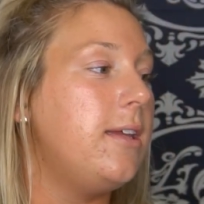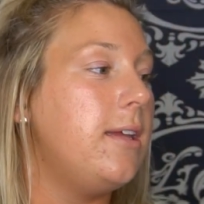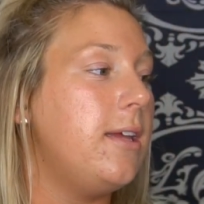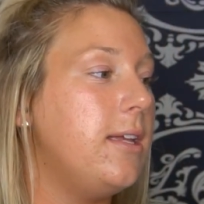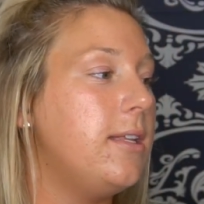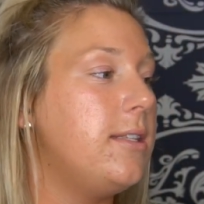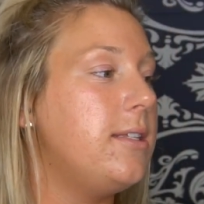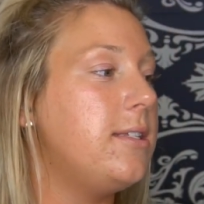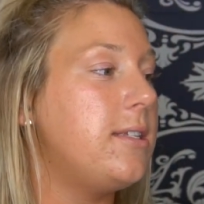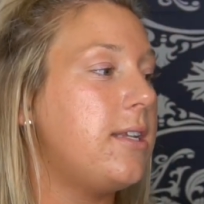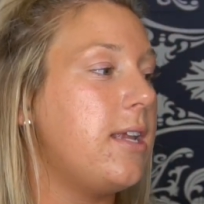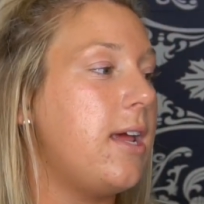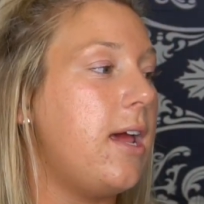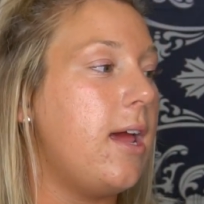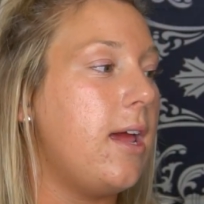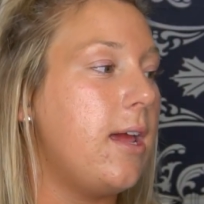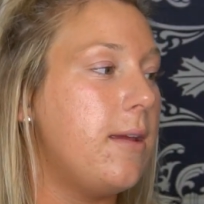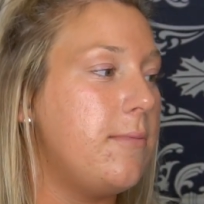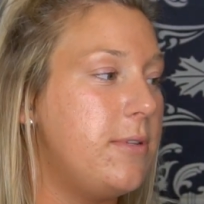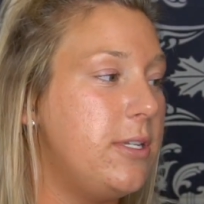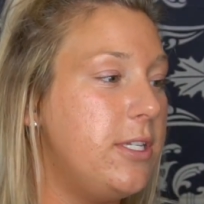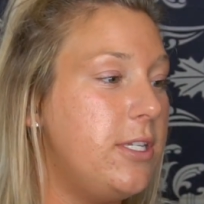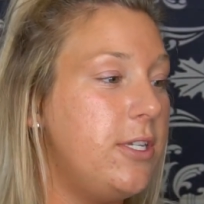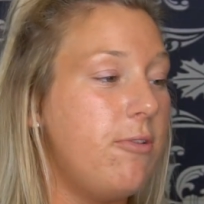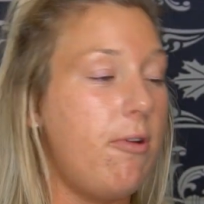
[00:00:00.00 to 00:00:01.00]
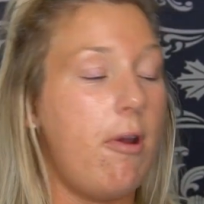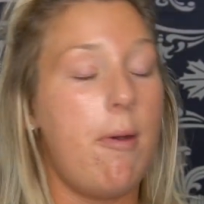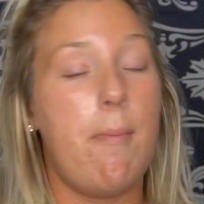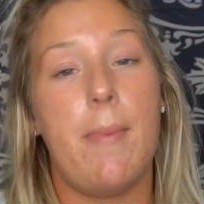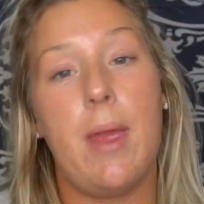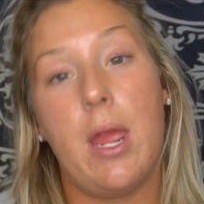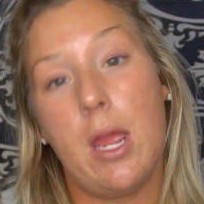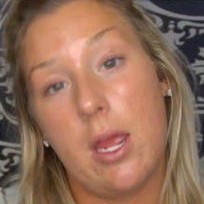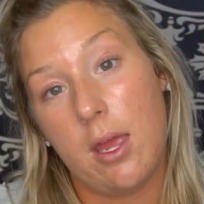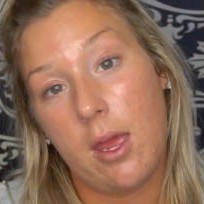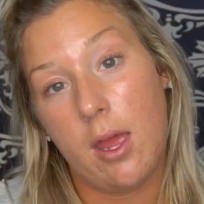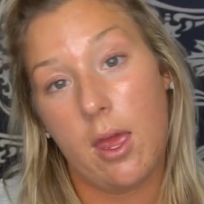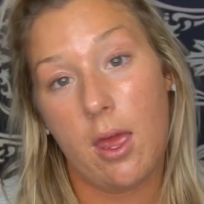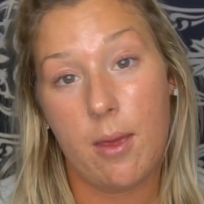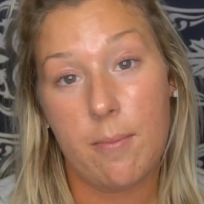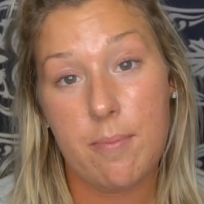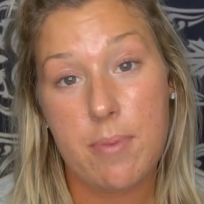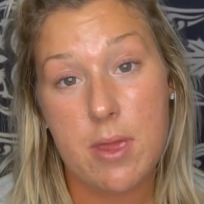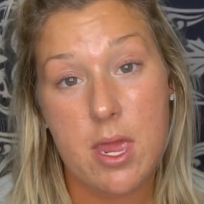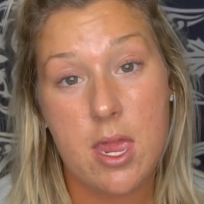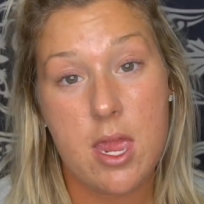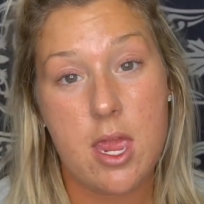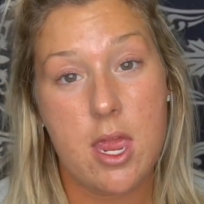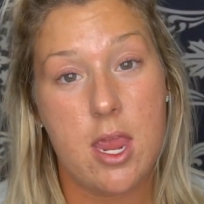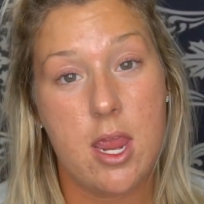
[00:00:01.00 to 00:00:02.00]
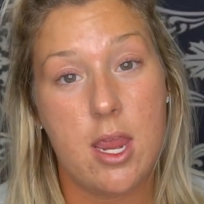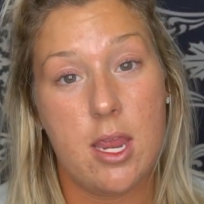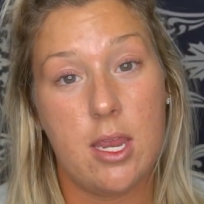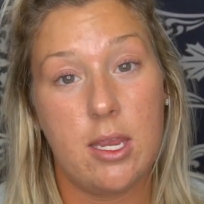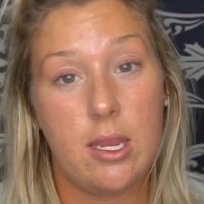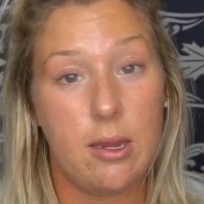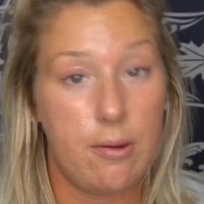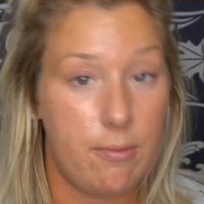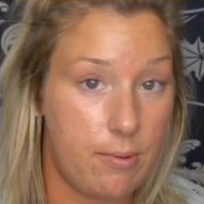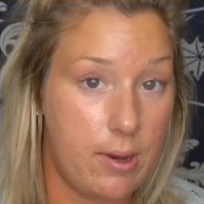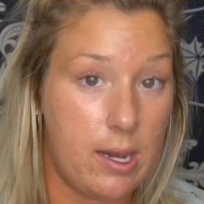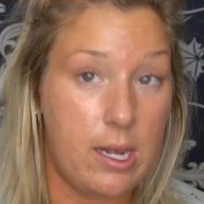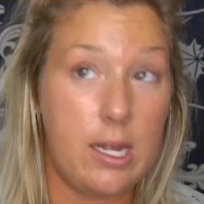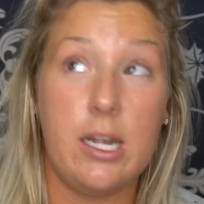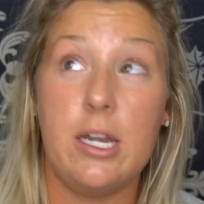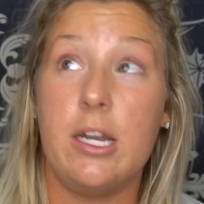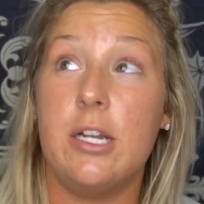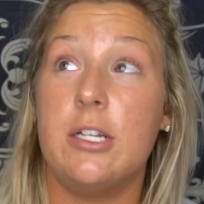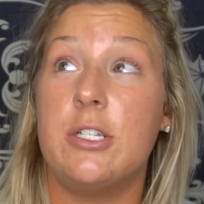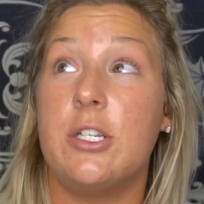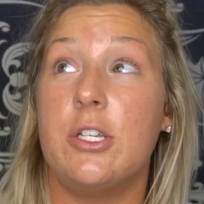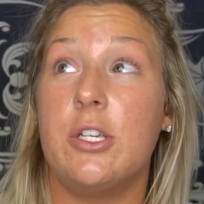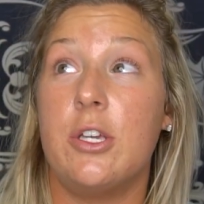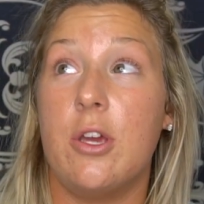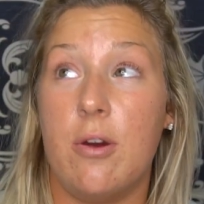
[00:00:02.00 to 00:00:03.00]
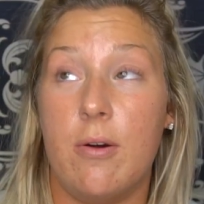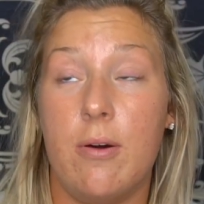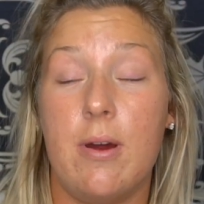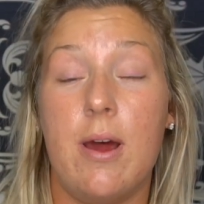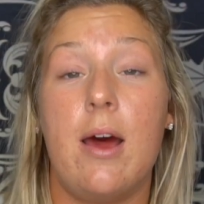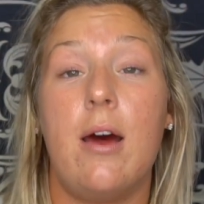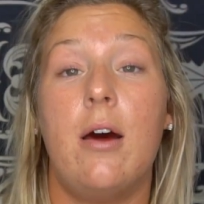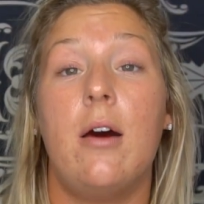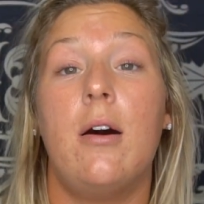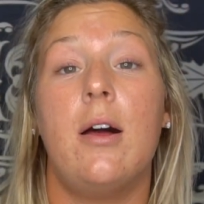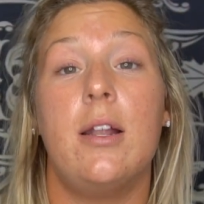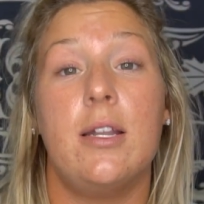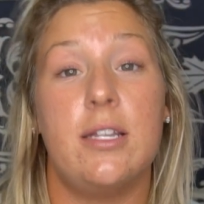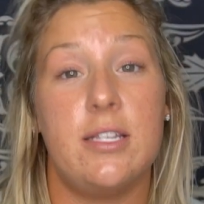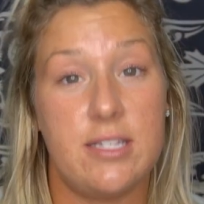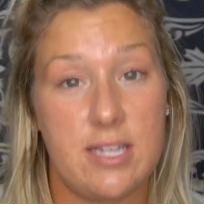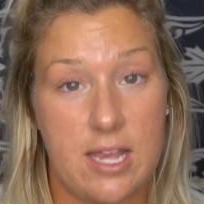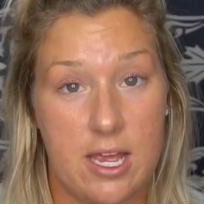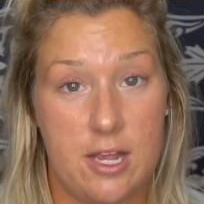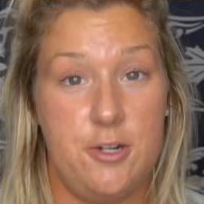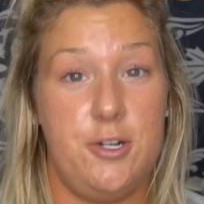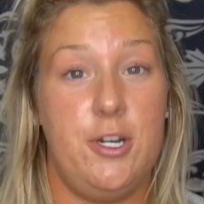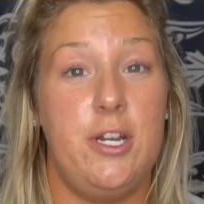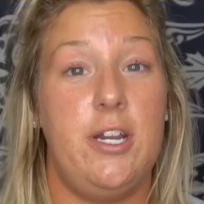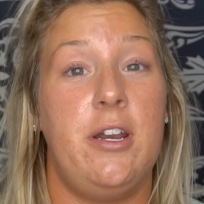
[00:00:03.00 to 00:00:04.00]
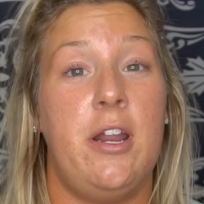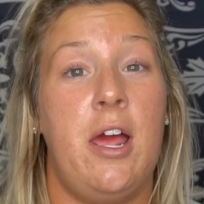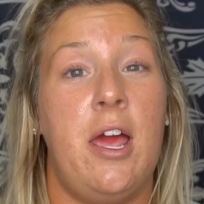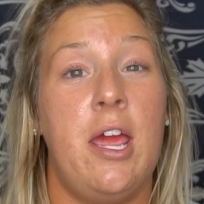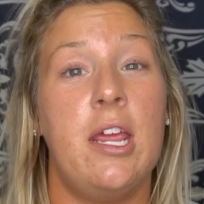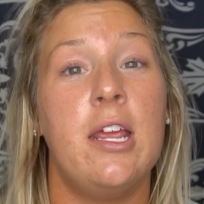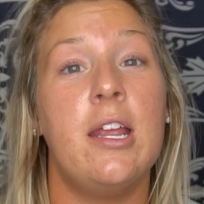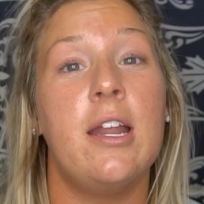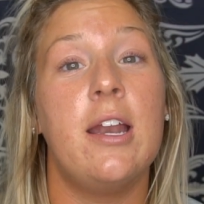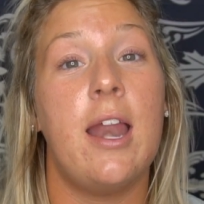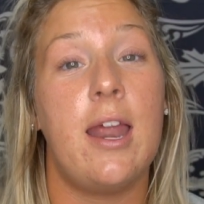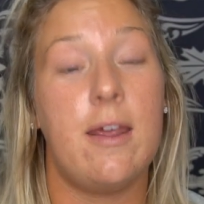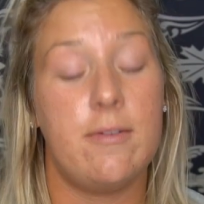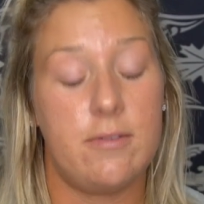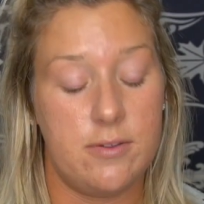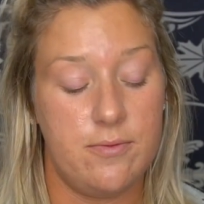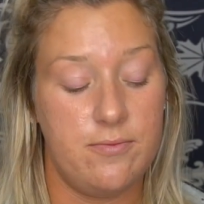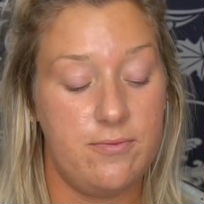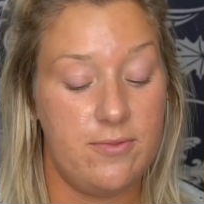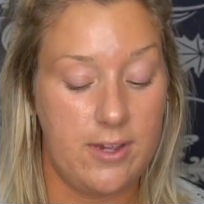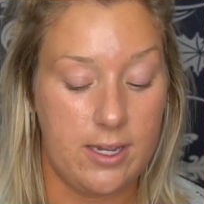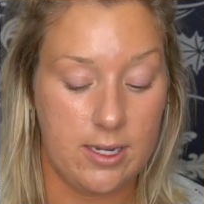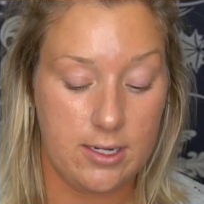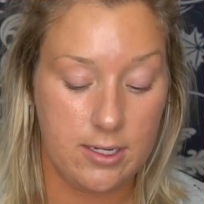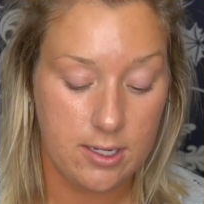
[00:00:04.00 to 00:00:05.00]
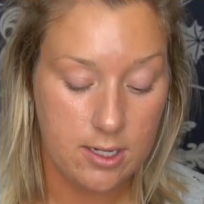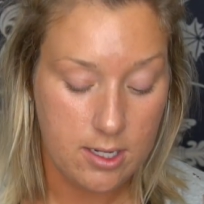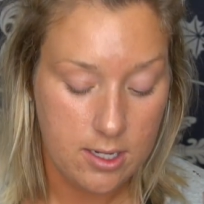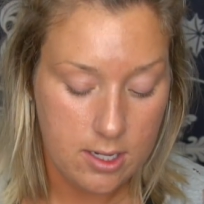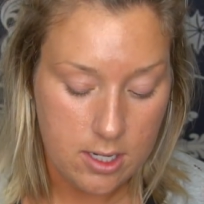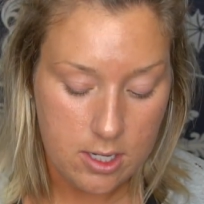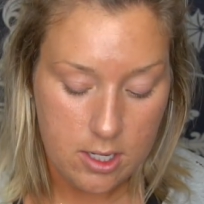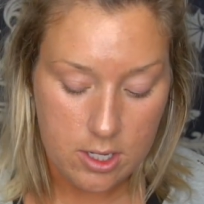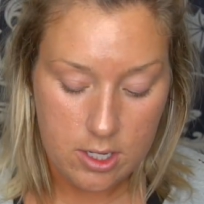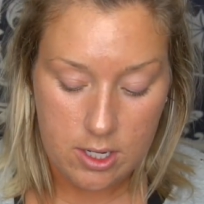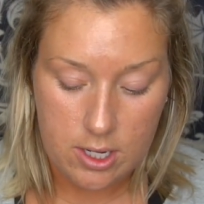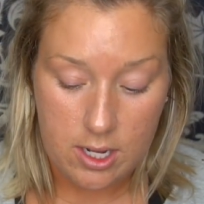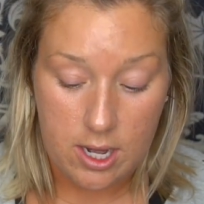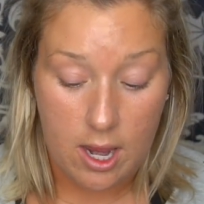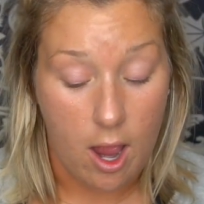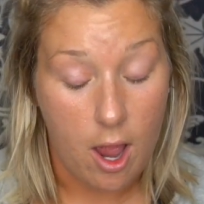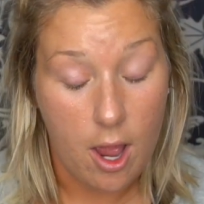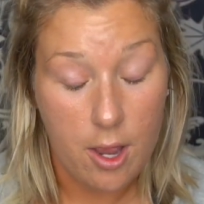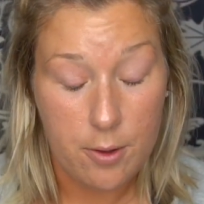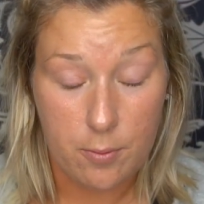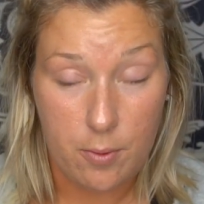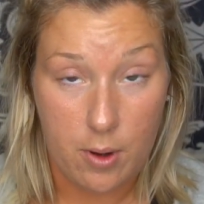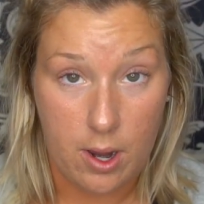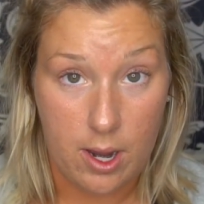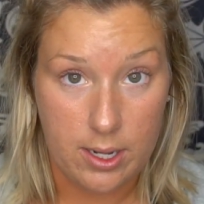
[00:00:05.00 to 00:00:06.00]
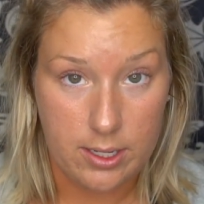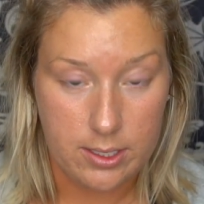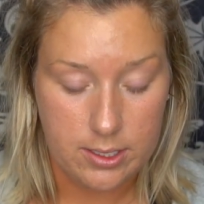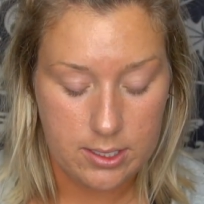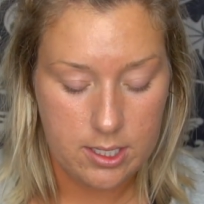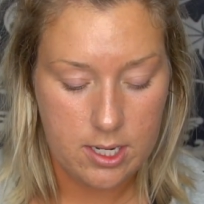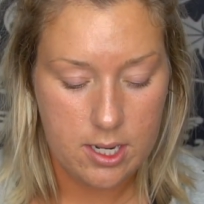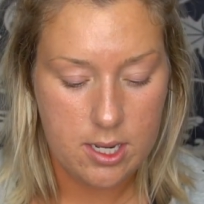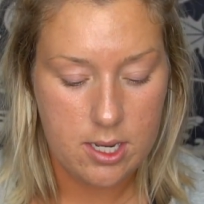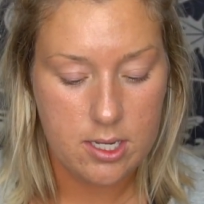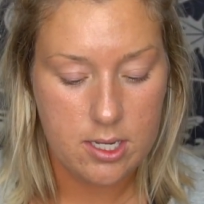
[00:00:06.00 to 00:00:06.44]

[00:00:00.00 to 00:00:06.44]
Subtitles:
it's time to do our makeup and get ready to go out on a Saturday night and have some fun. Unwind.